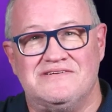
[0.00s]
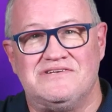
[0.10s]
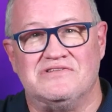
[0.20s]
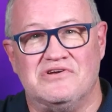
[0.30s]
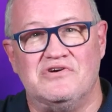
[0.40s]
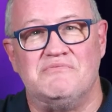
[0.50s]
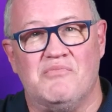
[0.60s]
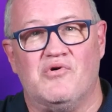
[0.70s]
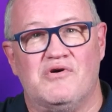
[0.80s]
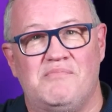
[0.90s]
to learn
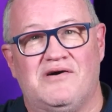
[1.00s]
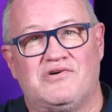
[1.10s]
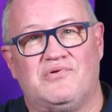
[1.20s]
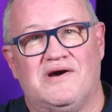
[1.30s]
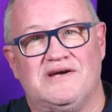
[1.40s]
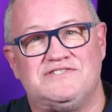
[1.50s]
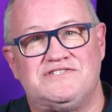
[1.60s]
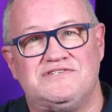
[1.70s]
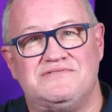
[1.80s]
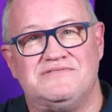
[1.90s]
more about
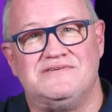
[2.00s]
Christ,